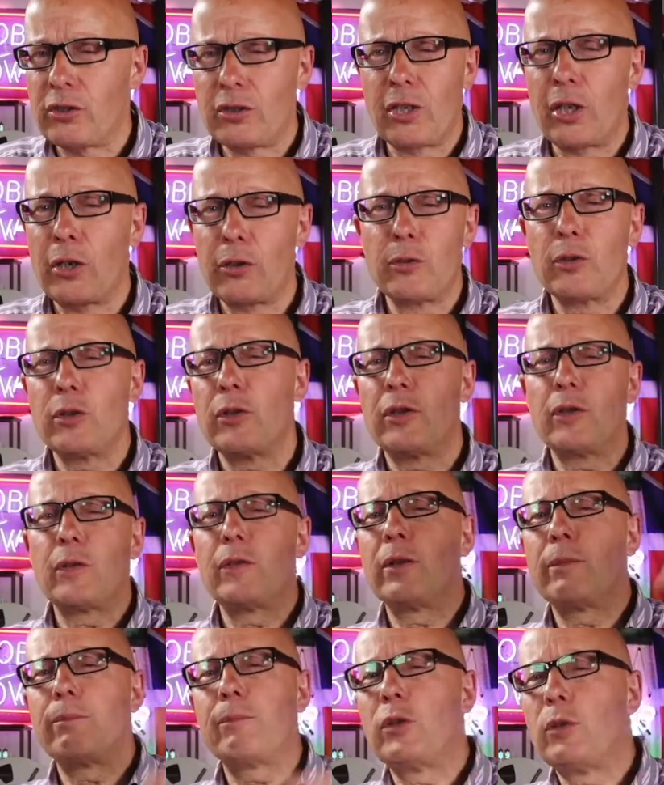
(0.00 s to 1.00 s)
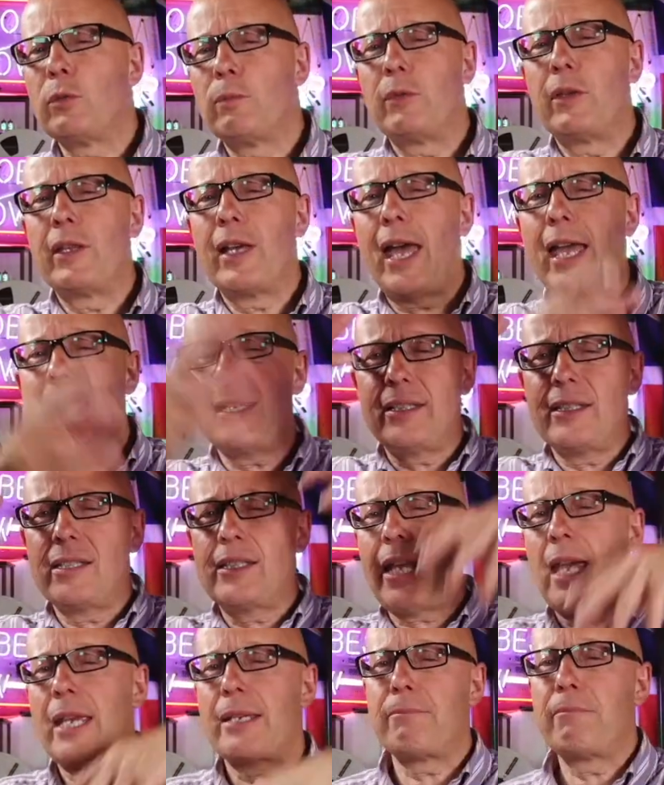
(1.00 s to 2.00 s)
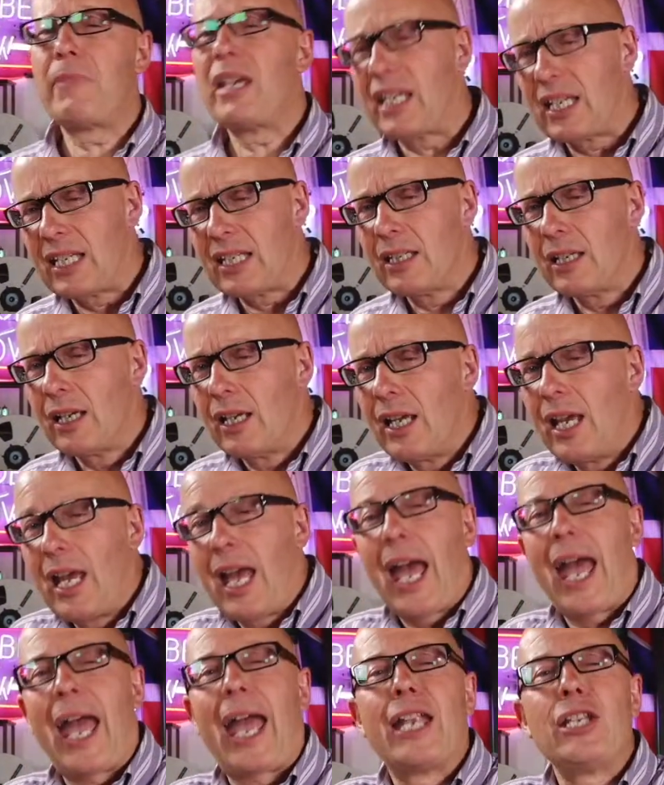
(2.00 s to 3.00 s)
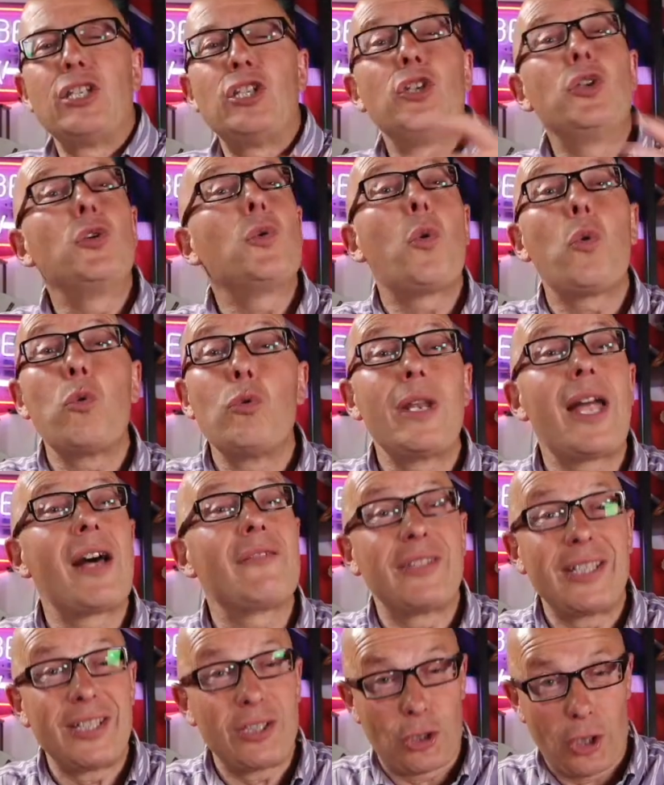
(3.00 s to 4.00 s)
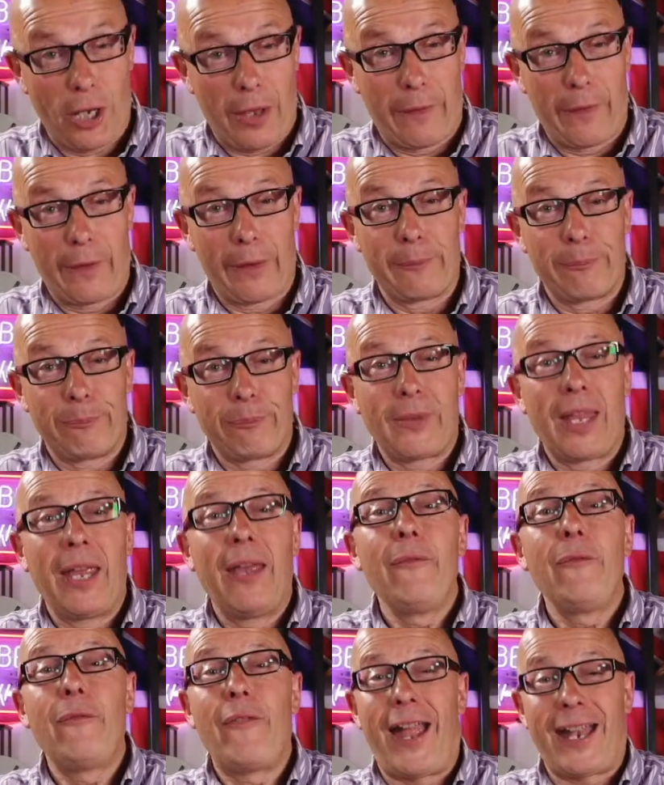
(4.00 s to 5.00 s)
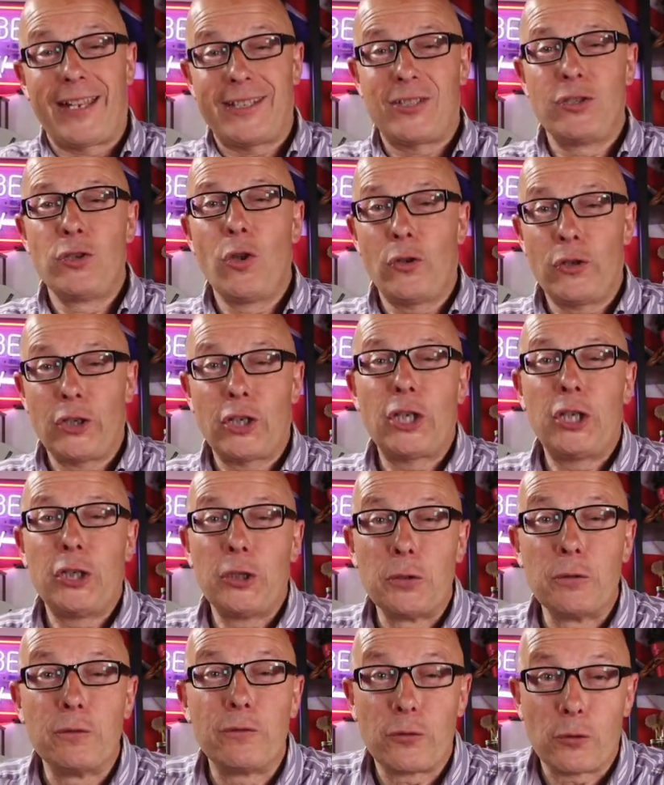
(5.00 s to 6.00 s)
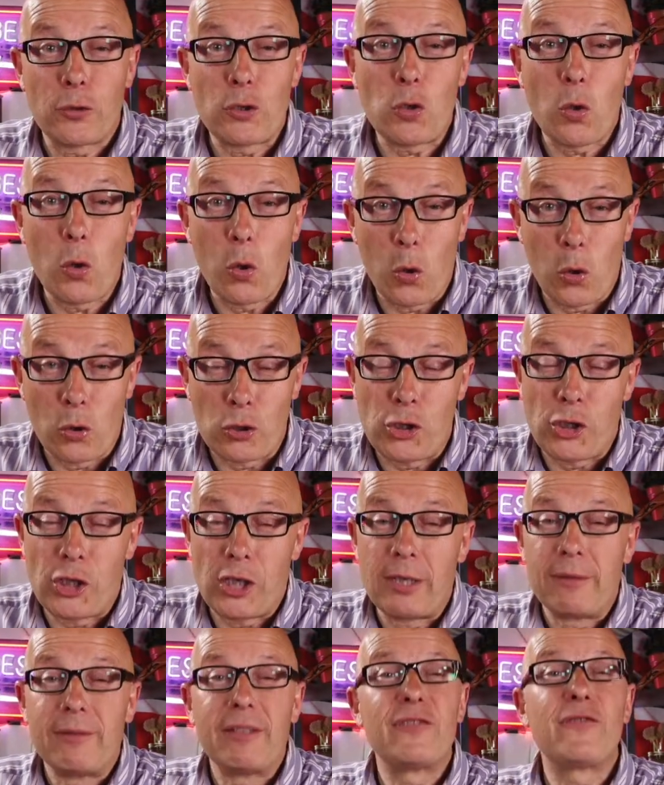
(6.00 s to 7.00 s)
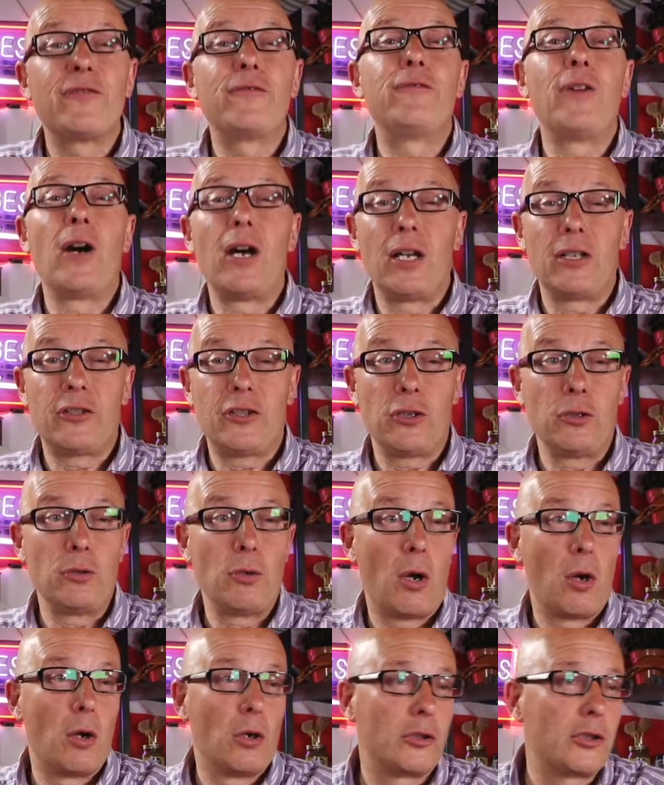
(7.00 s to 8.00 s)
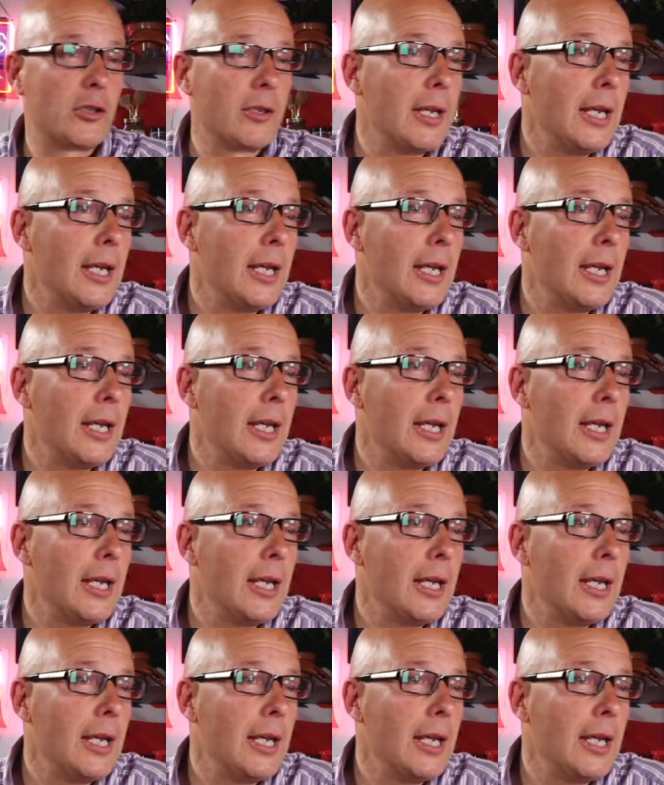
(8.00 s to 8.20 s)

No, the haters hate me and you all love each other. That's not a cue for an orgy. It's far too hot.